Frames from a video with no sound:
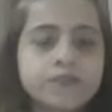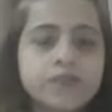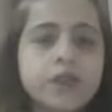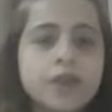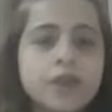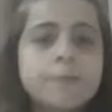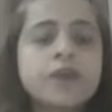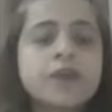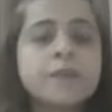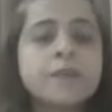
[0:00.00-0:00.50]

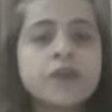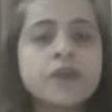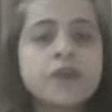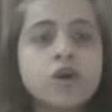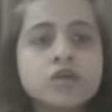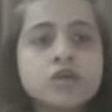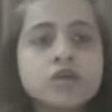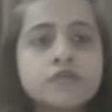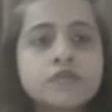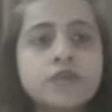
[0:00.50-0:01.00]
But
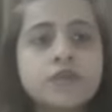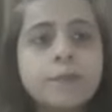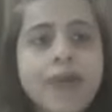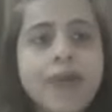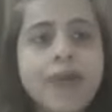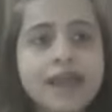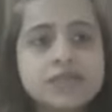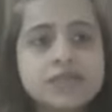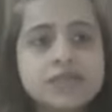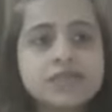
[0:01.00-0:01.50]
because of the
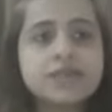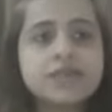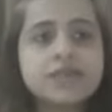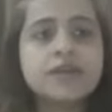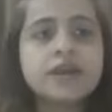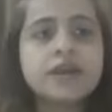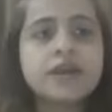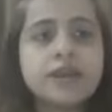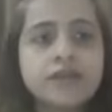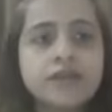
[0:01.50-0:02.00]
bacteria
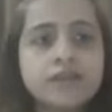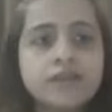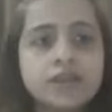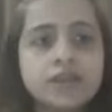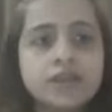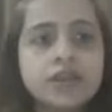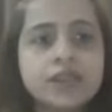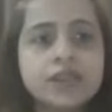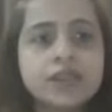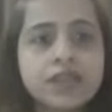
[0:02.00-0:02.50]
and
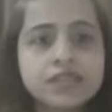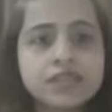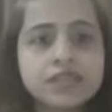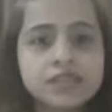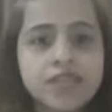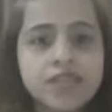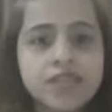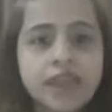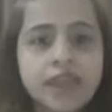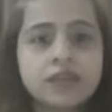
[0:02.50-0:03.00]
everything that's
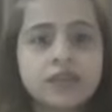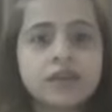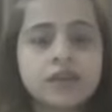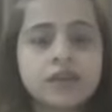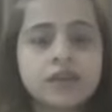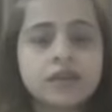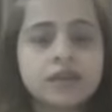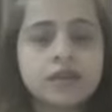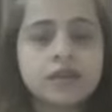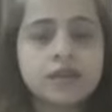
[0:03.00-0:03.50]
there in,
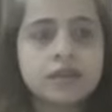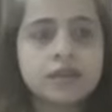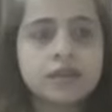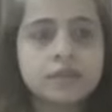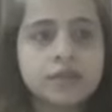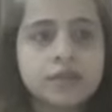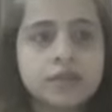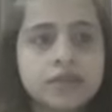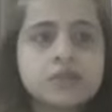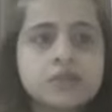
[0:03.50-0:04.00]
in, in the
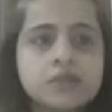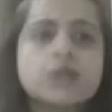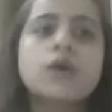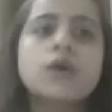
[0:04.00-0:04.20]
meat,